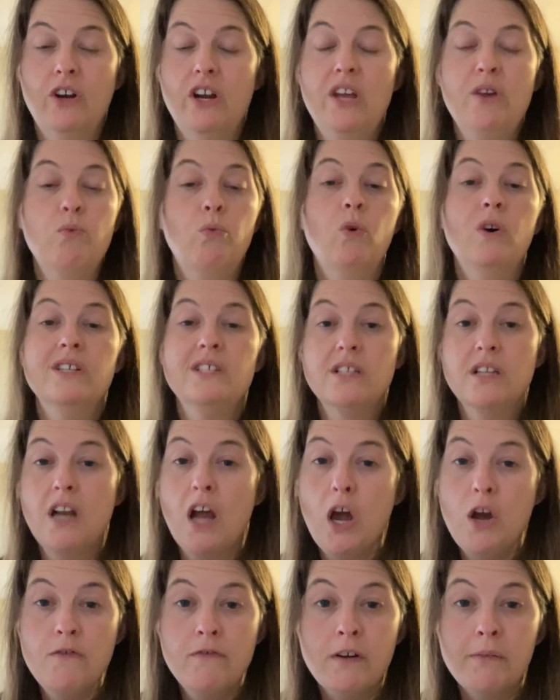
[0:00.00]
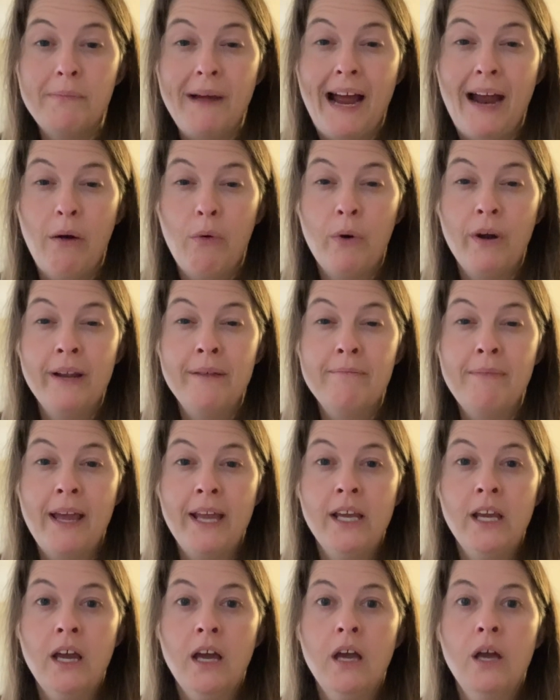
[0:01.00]
It wasn't overpowering
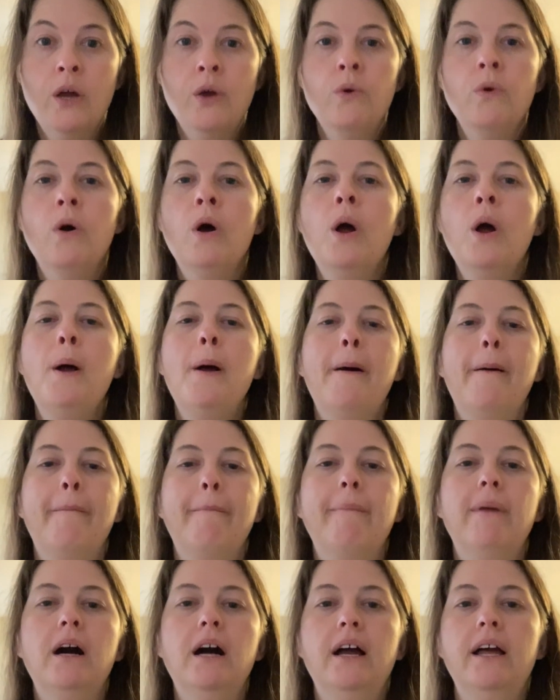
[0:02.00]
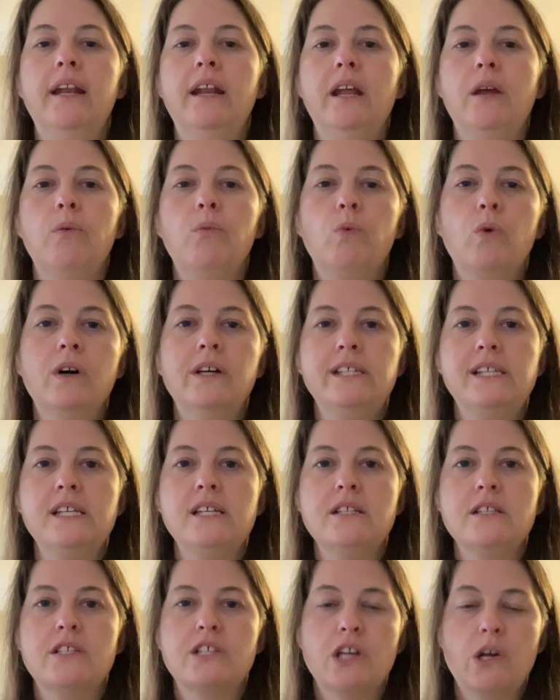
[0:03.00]
mango, but it
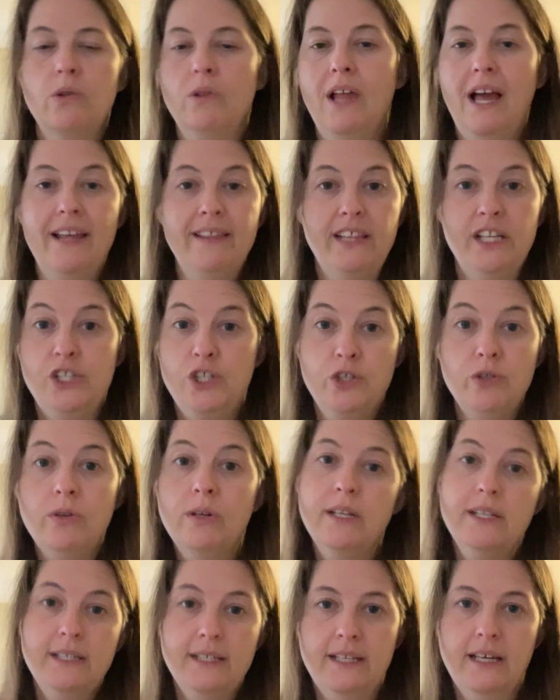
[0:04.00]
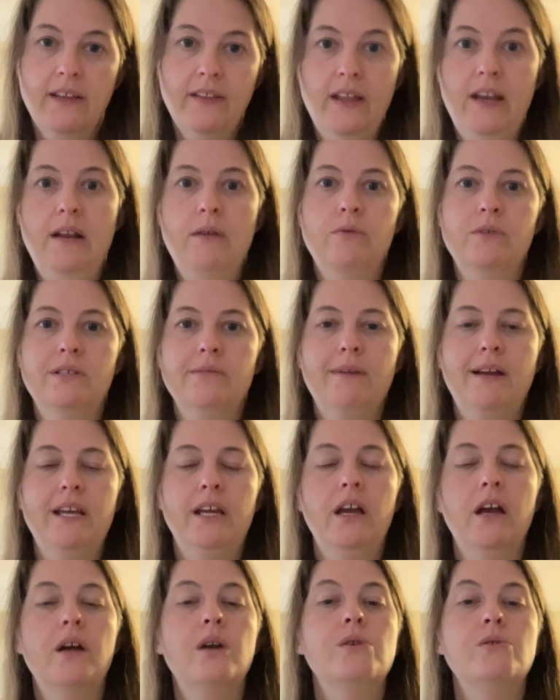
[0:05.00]
wasn't so light that you couldn't tell that it was
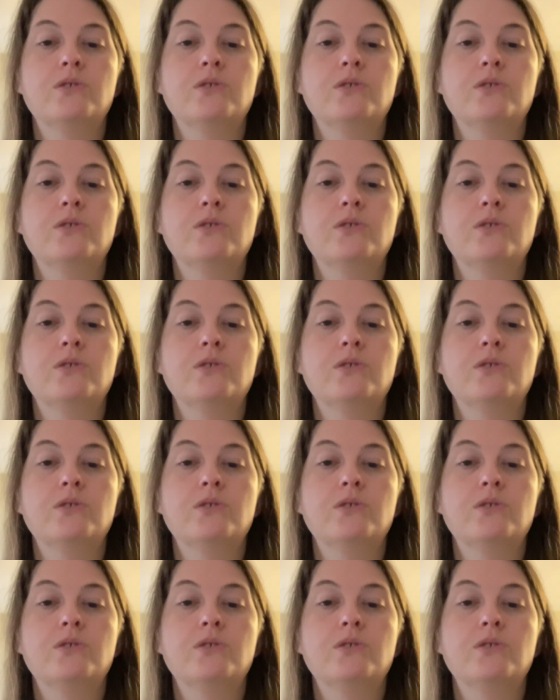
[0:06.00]
mango.